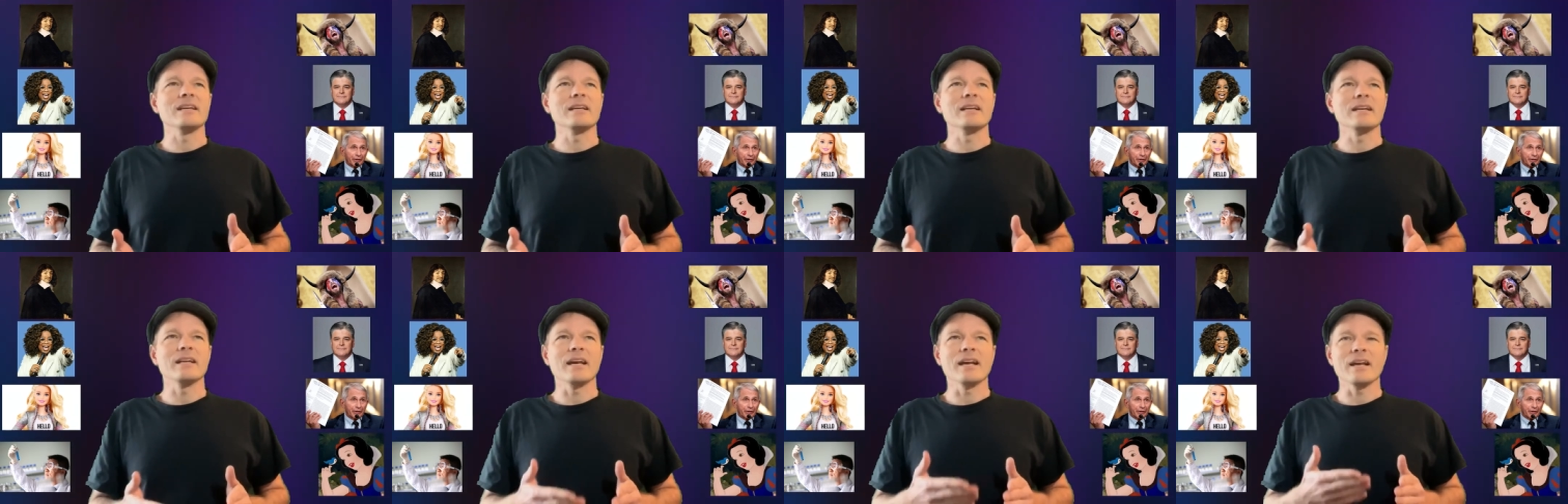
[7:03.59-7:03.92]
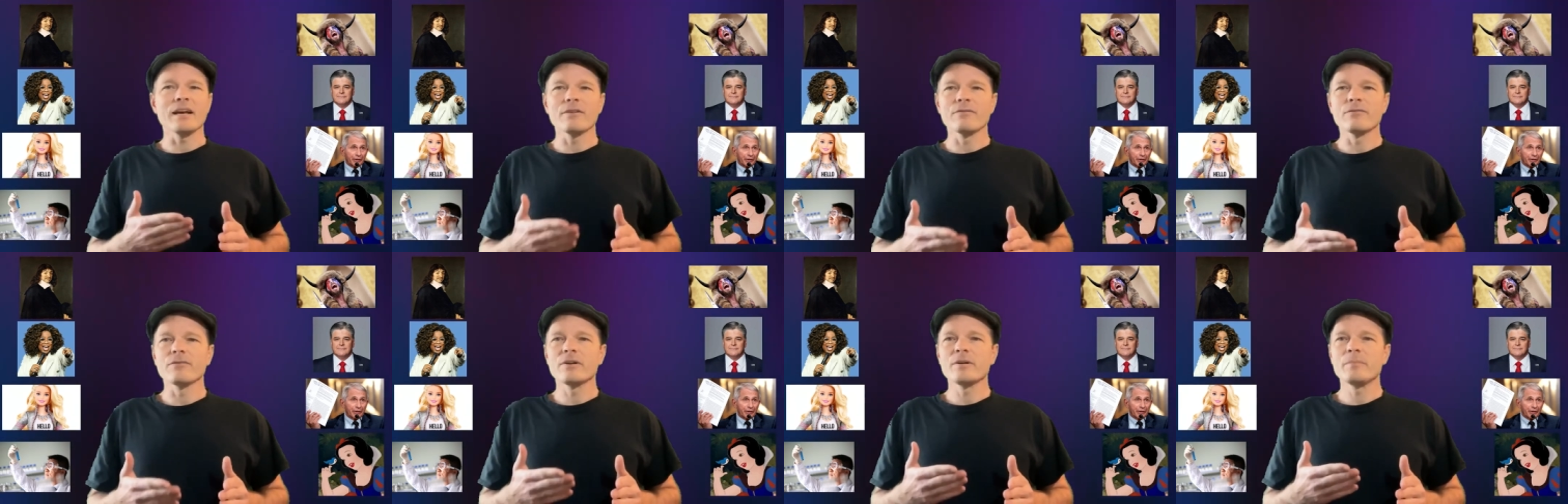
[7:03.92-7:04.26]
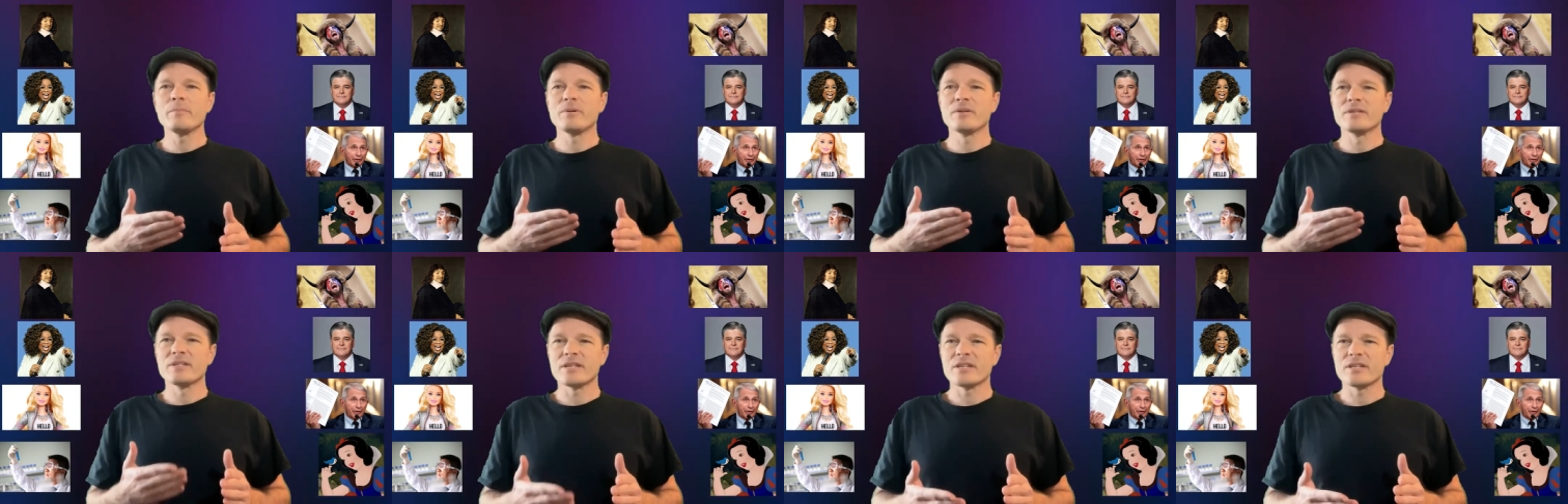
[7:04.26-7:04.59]
in every
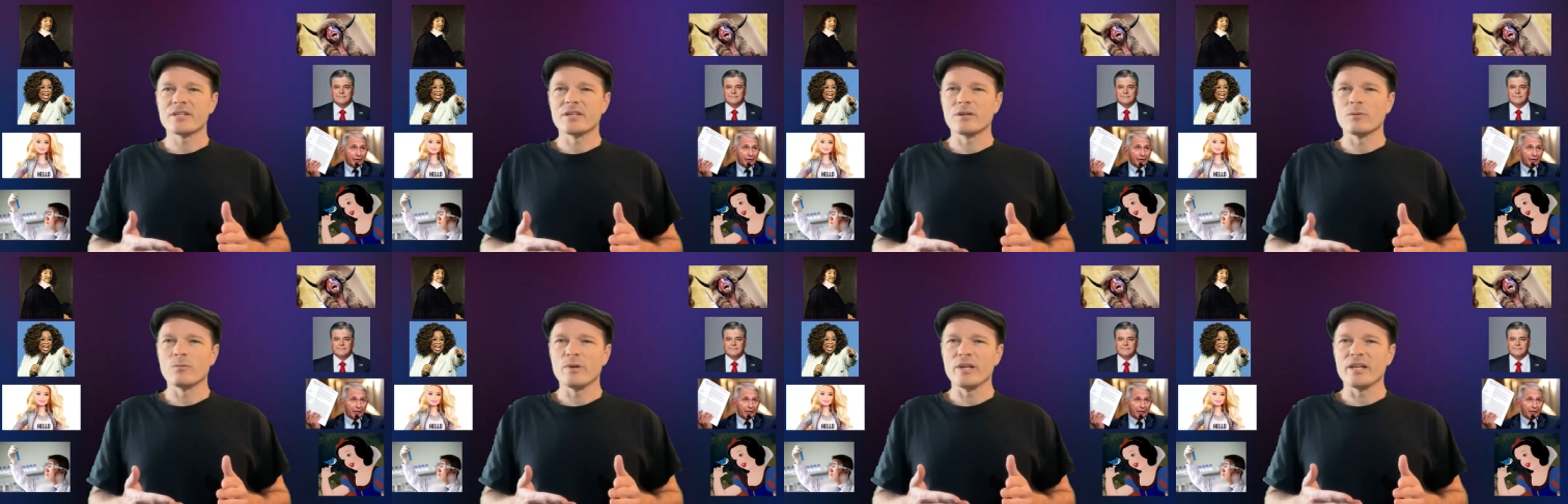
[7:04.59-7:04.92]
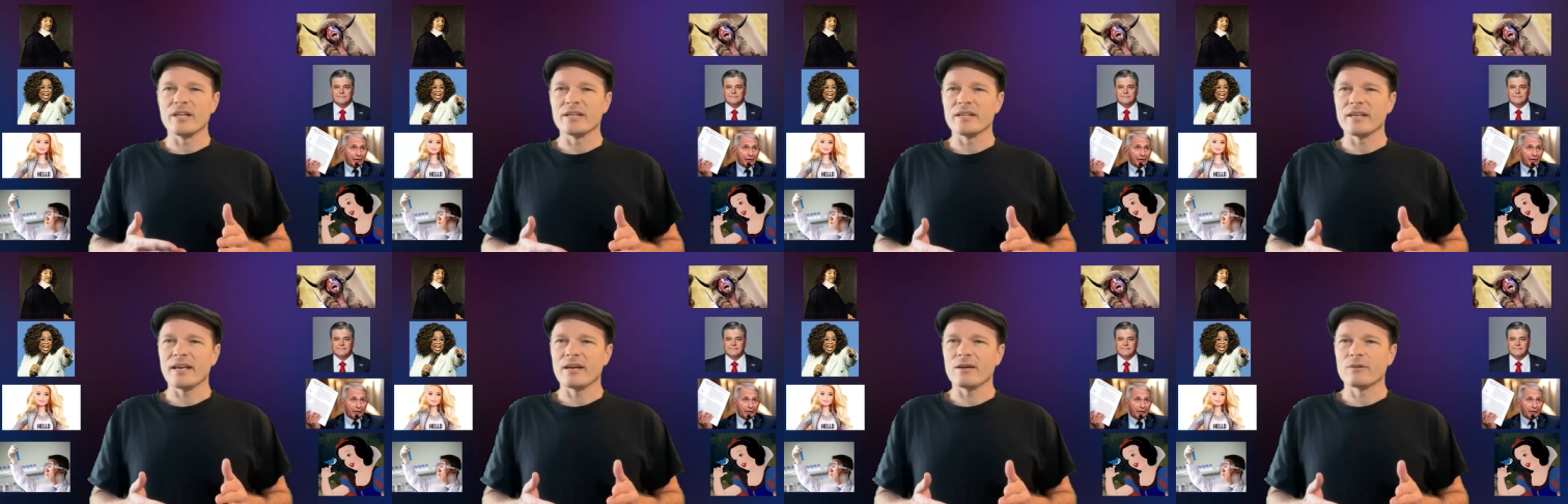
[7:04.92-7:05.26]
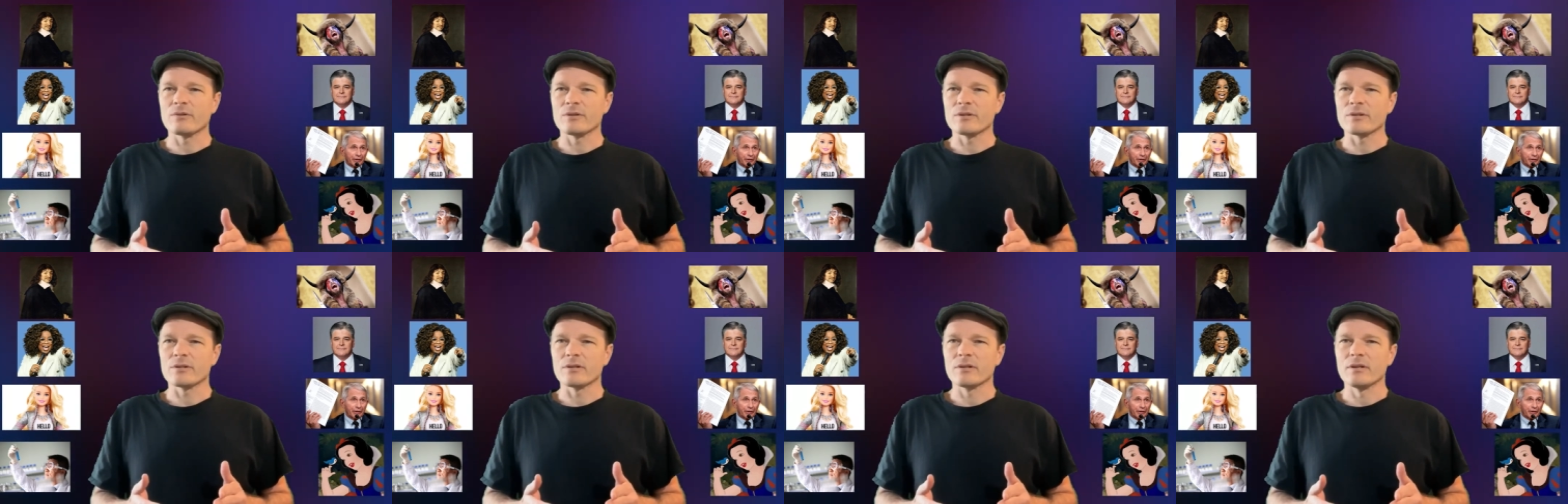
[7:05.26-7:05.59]
position we
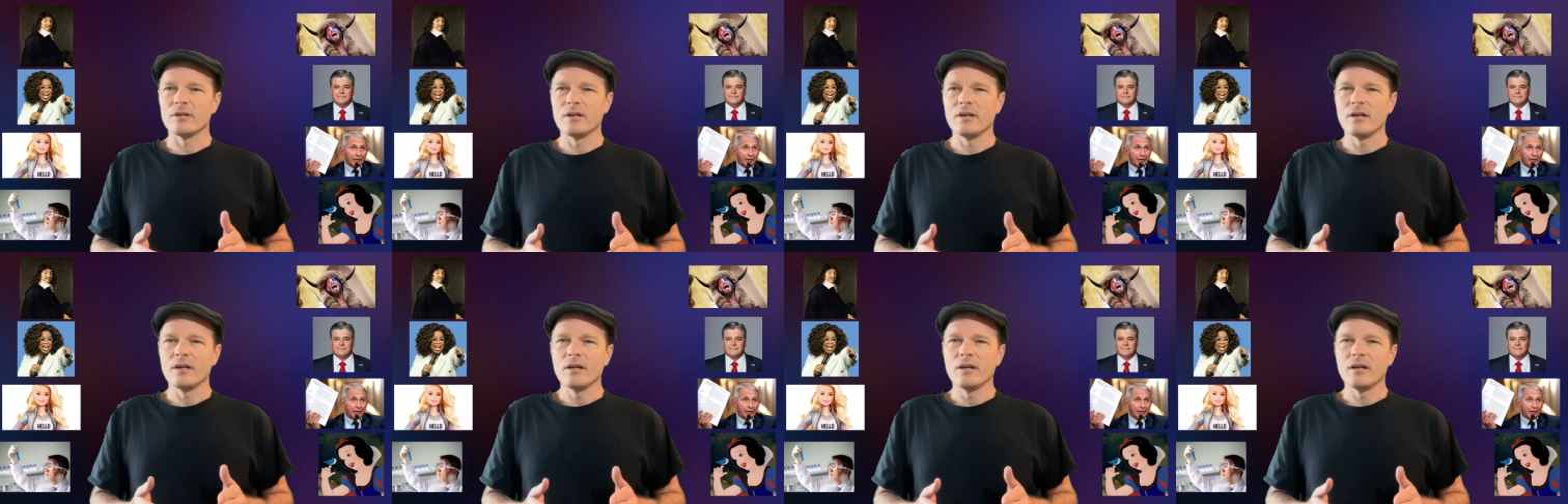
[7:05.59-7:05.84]
encounter.